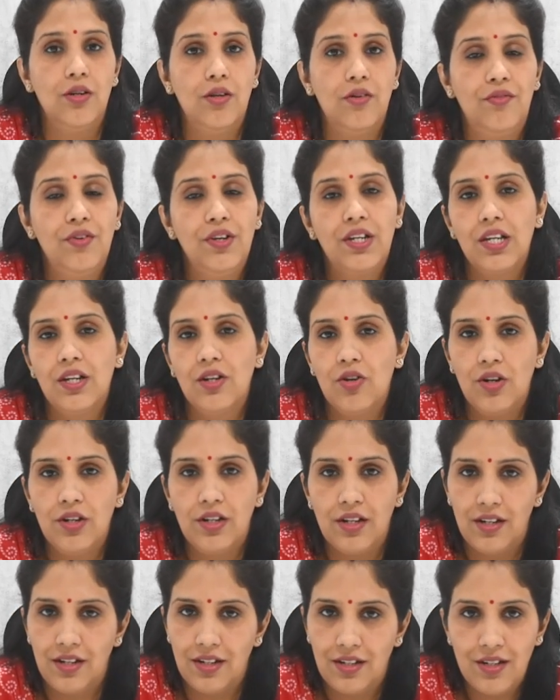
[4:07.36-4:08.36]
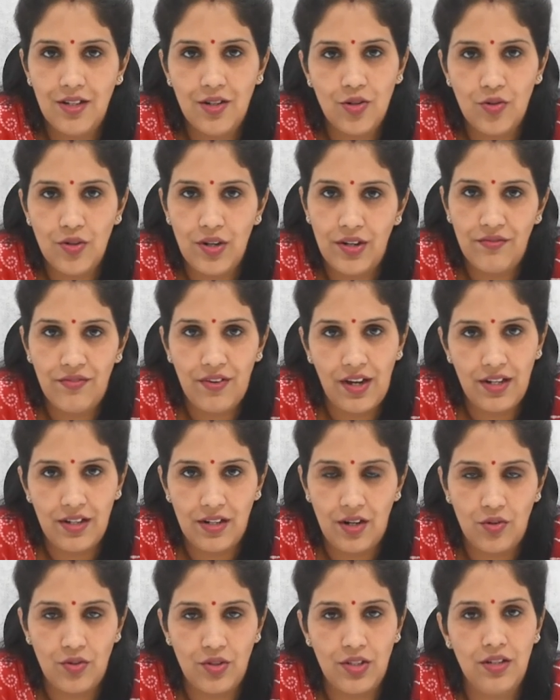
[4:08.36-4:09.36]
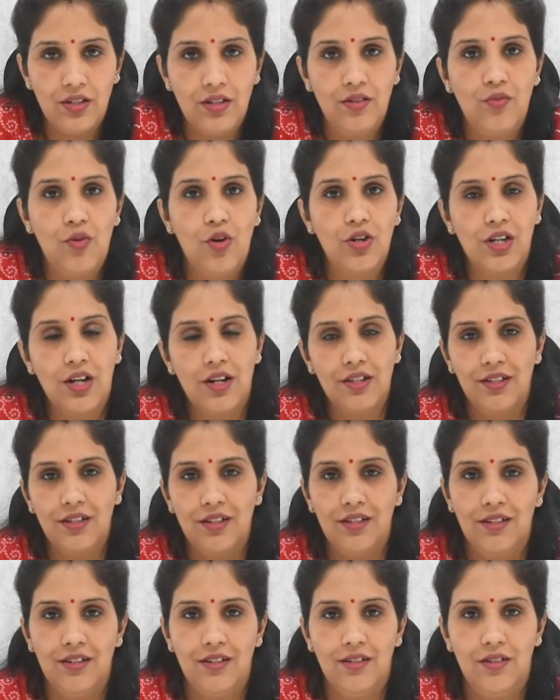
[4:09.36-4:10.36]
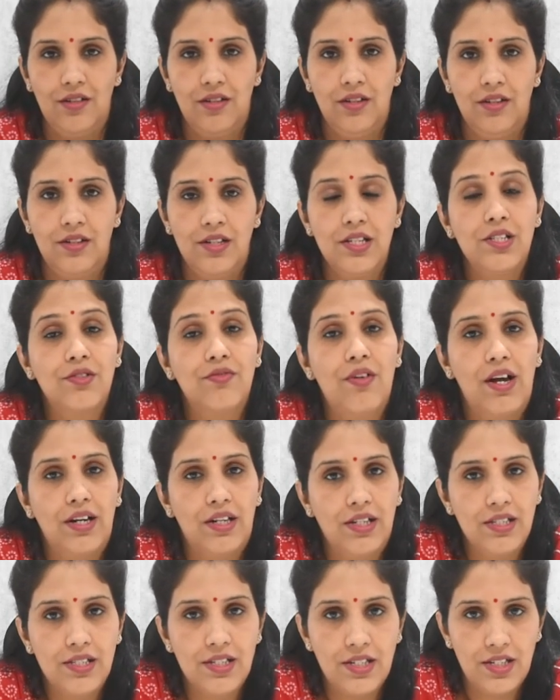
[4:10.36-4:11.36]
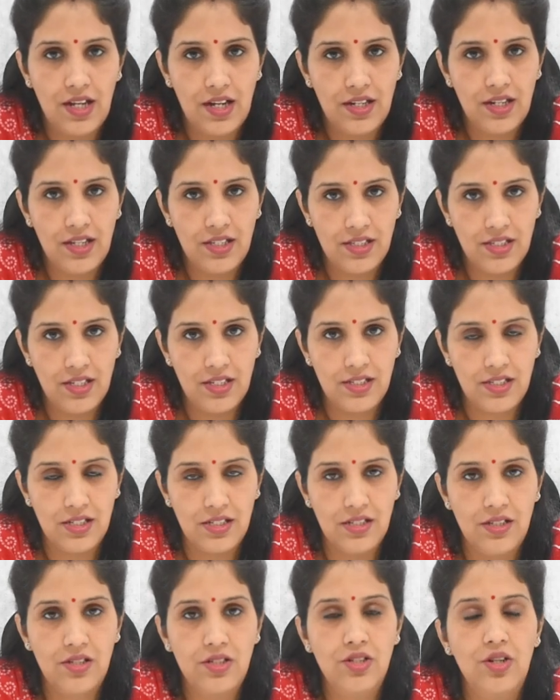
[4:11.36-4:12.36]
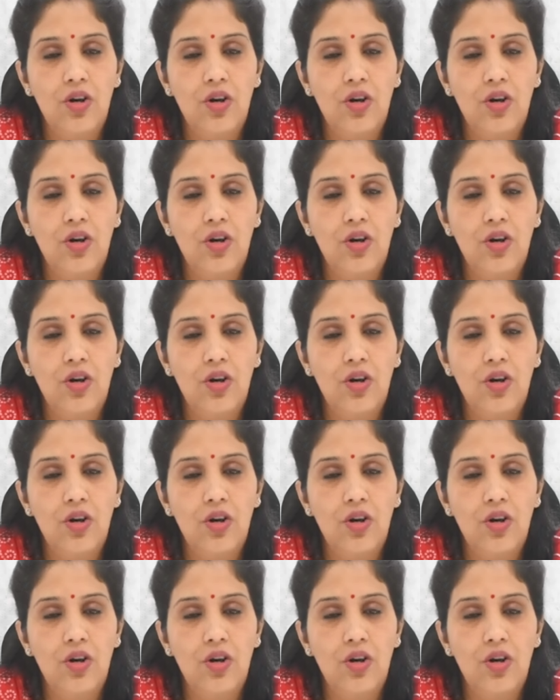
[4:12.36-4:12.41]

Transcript: We cannot directly go and find out the what are the risk factors in our ancestors.